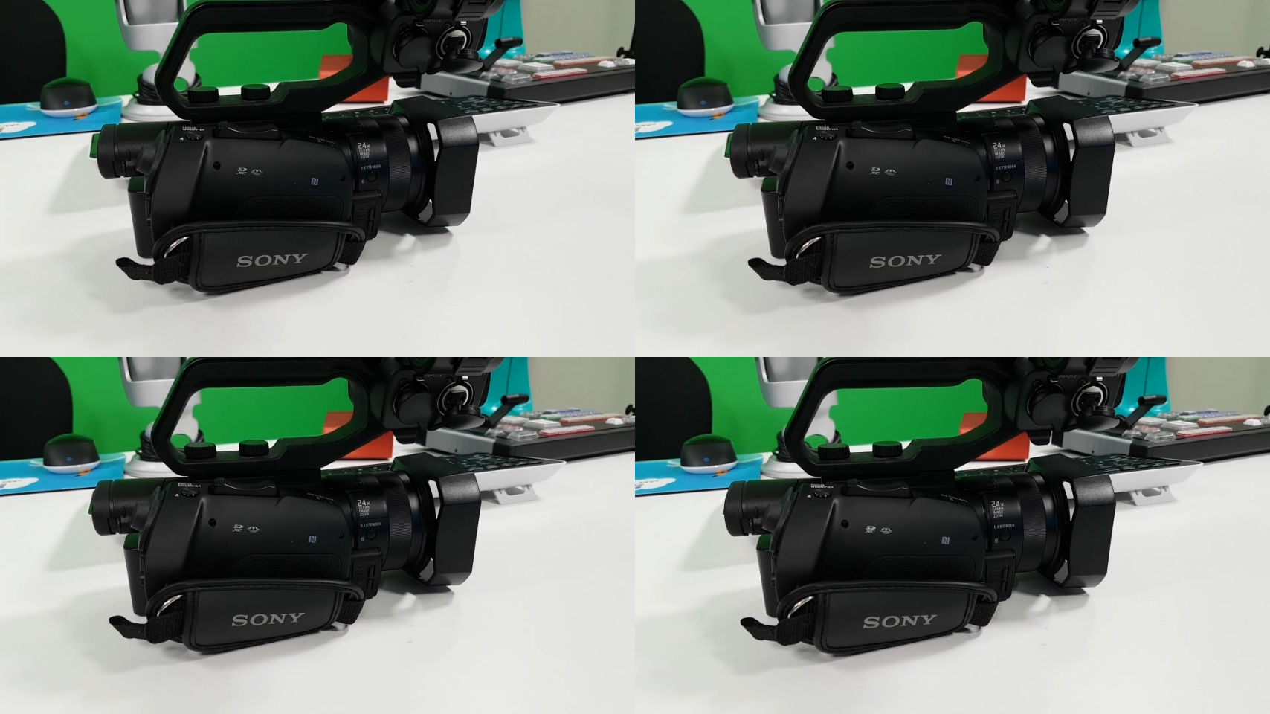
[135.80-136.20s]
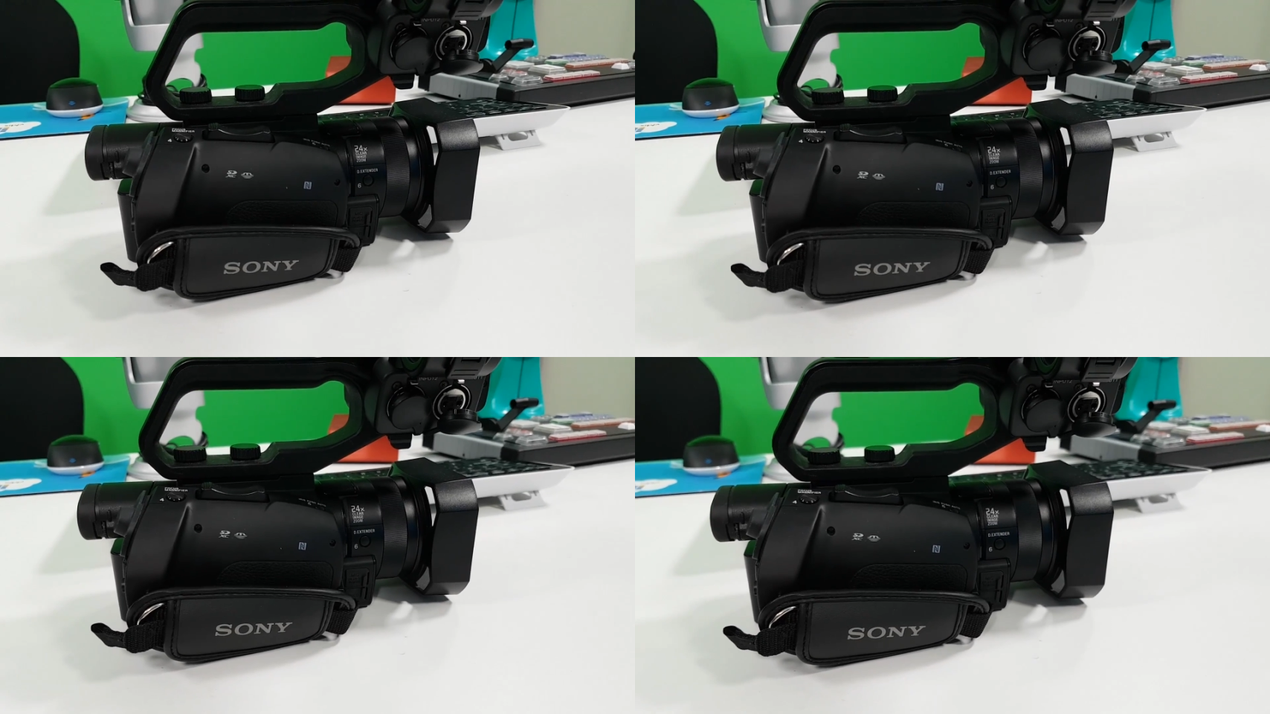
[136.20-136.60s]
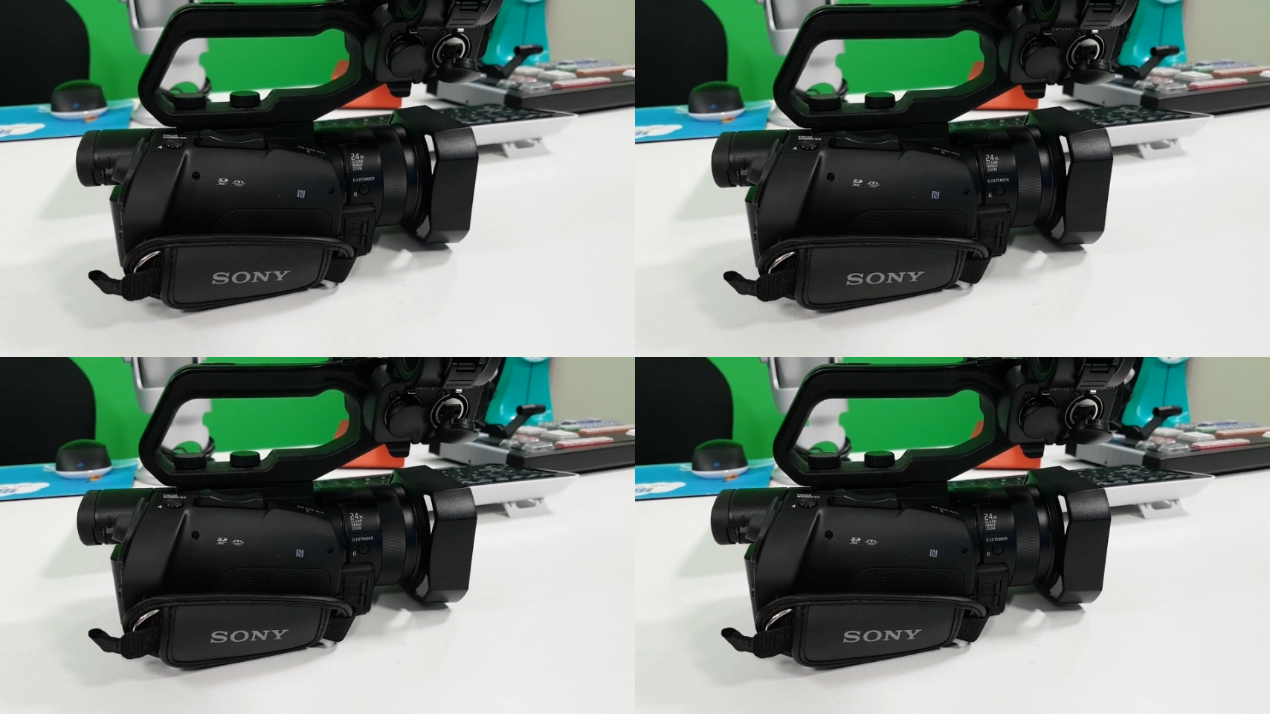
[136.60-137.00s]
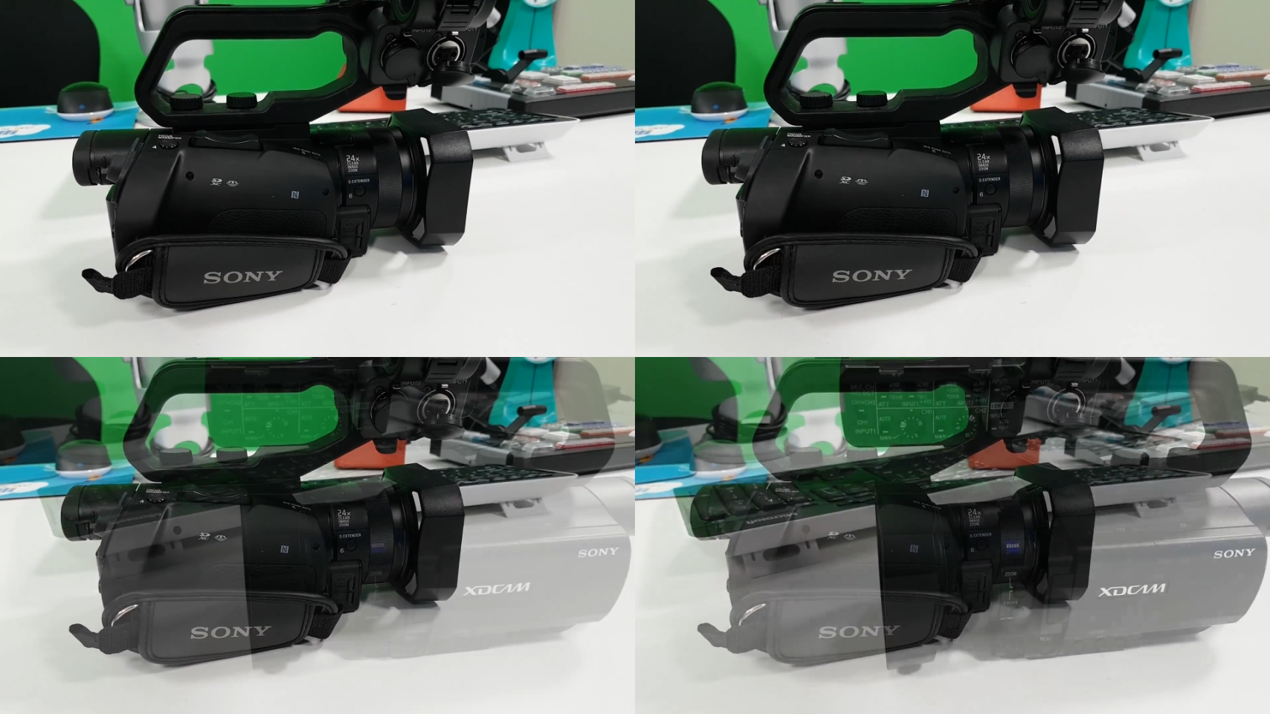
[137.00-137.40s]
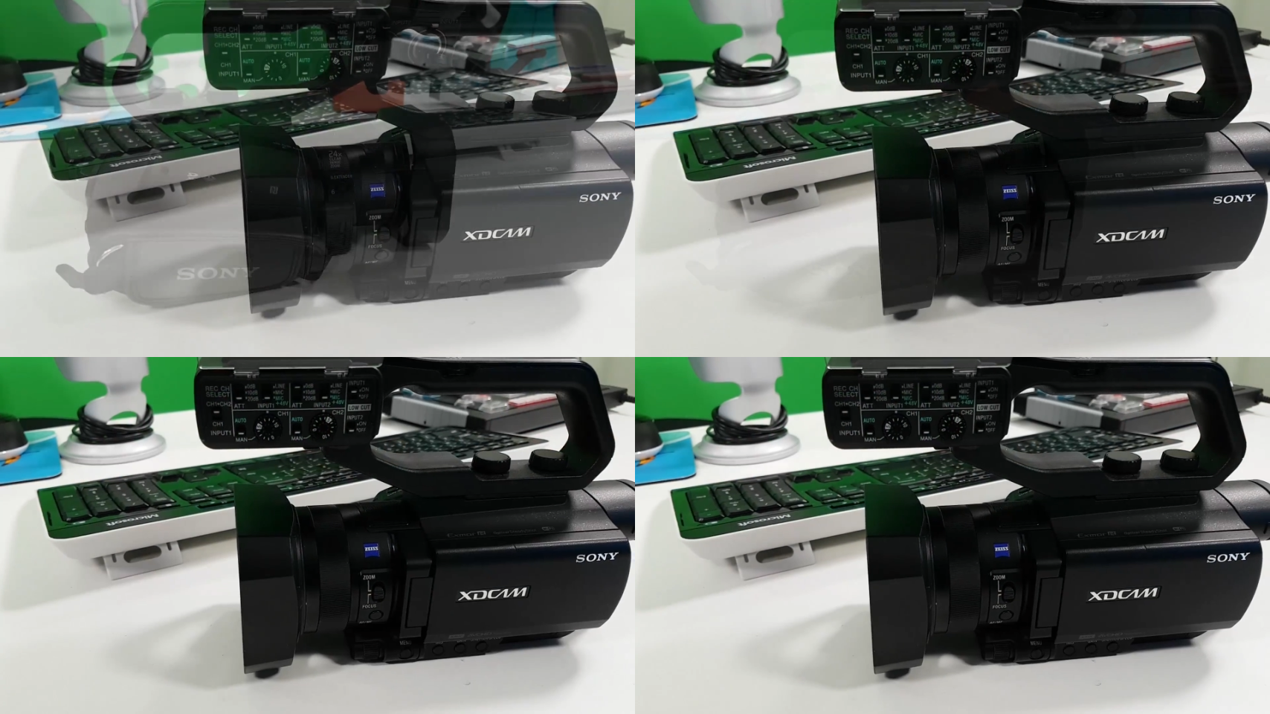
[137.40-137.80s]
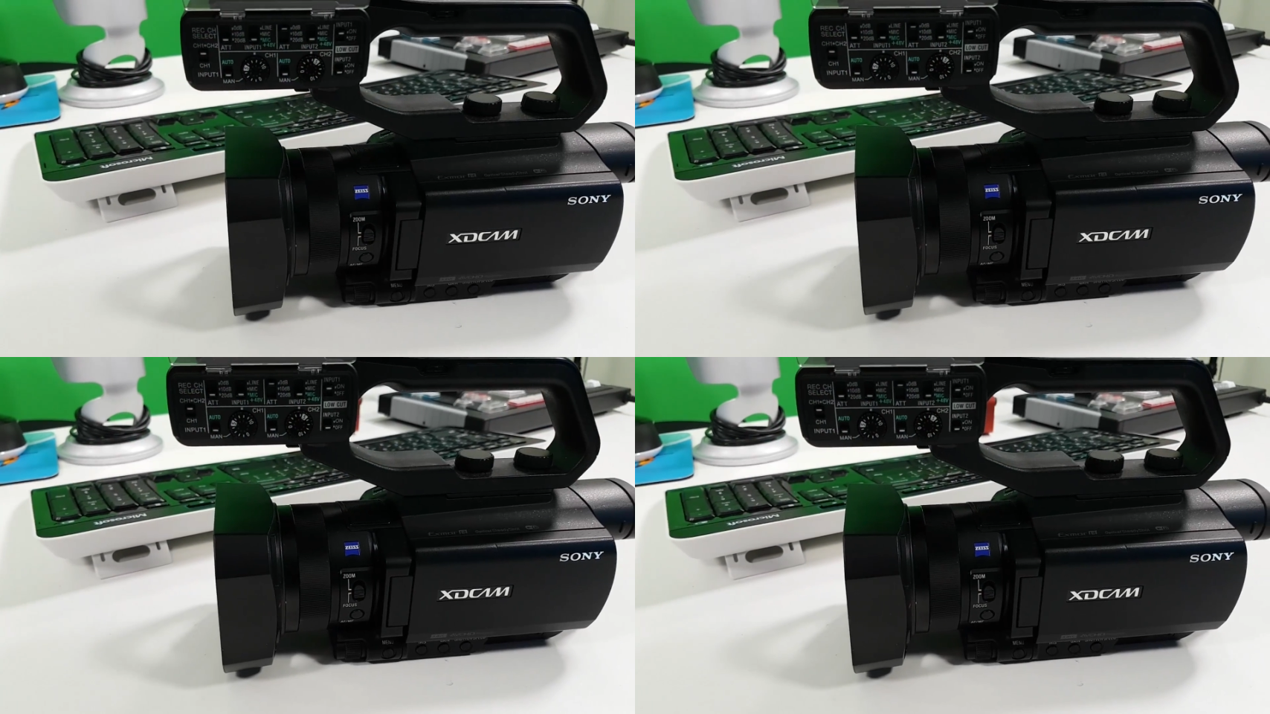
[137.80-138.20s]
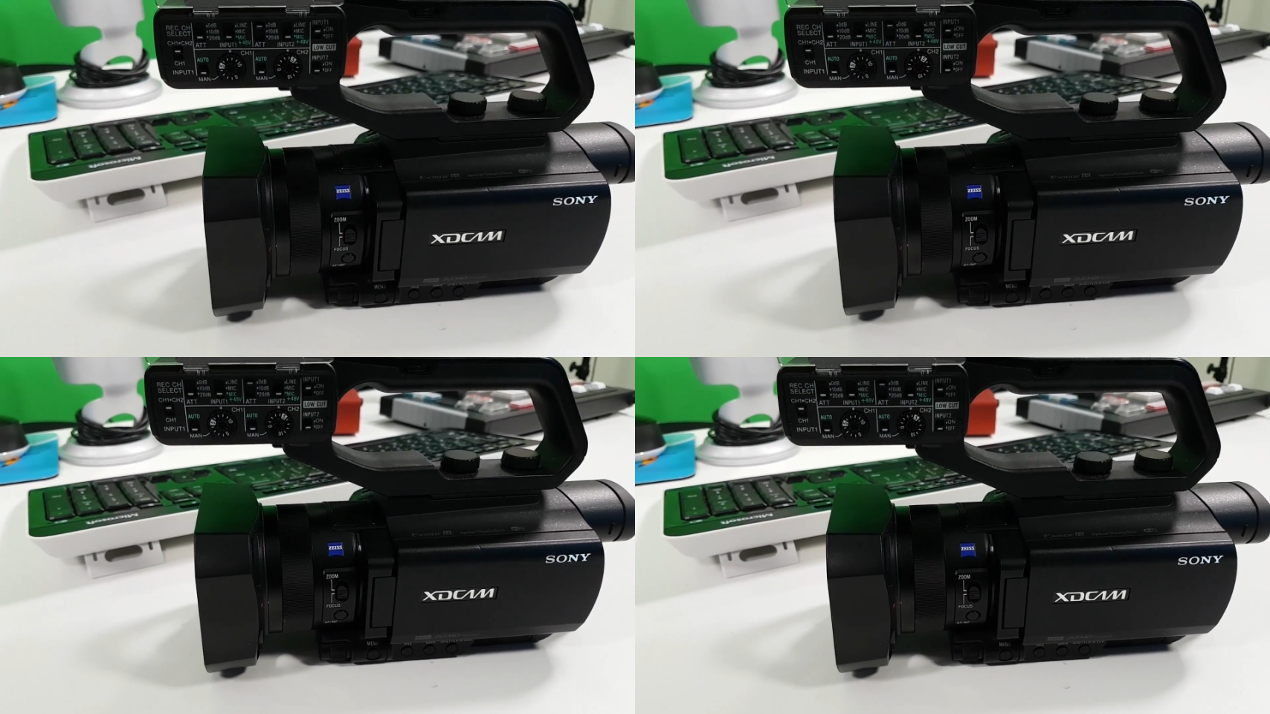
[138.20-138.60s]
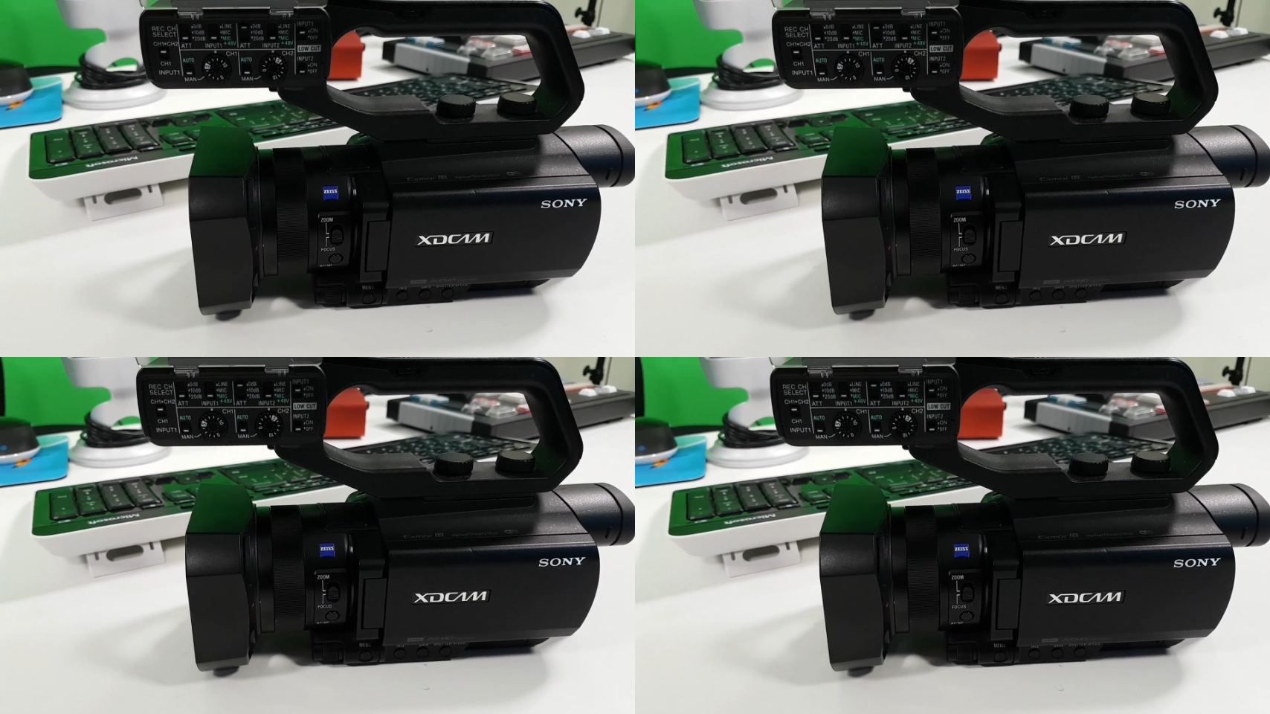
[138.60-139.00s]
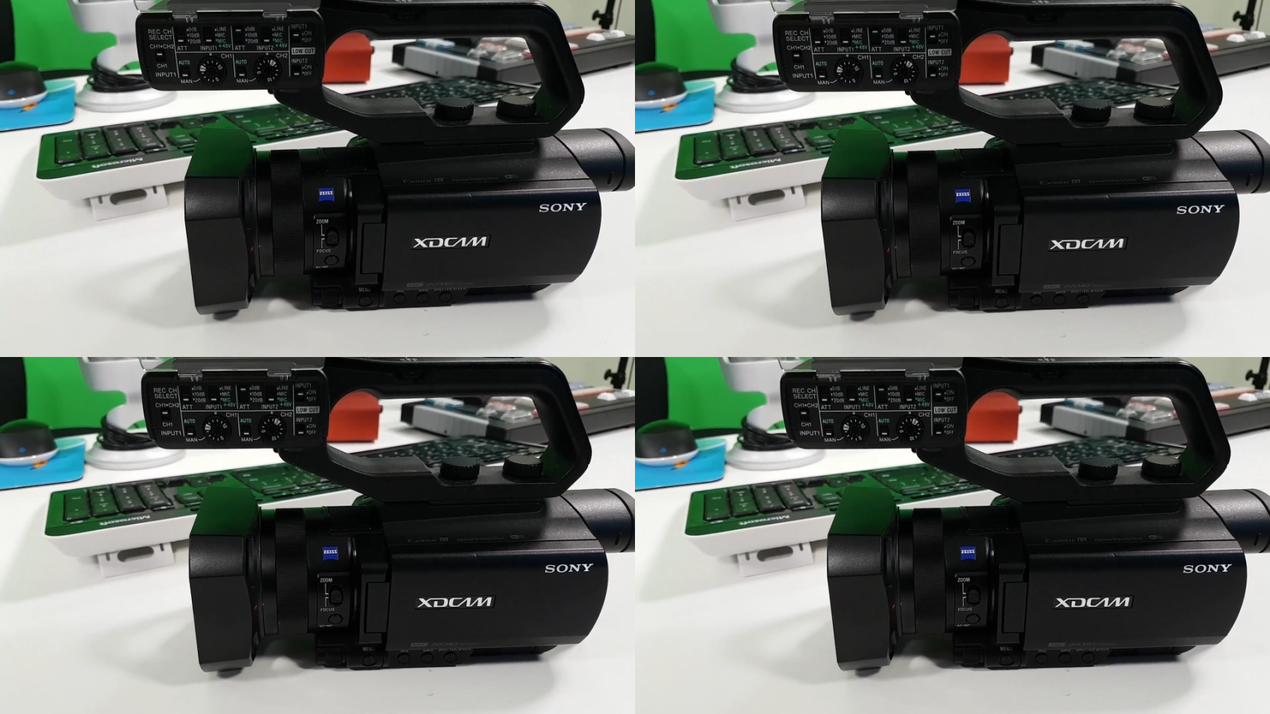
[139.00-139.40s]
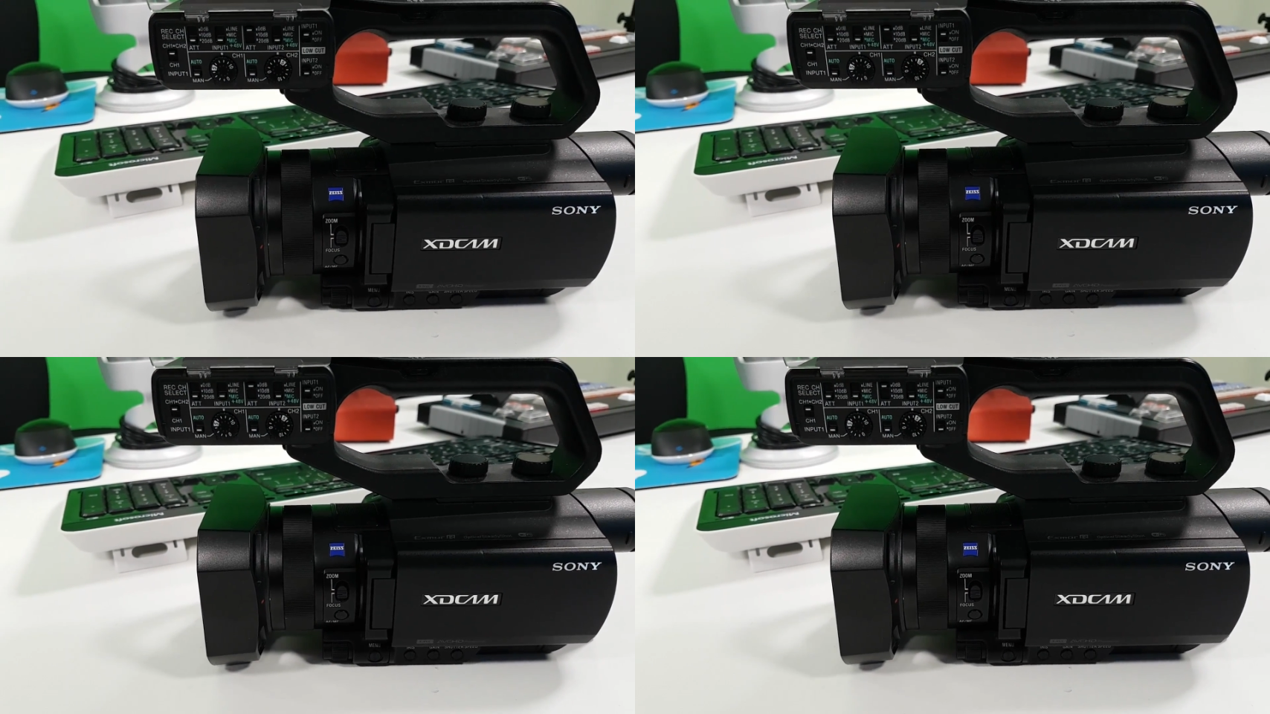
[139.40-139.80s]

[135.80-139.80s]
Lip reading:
[unreadable: no face in view]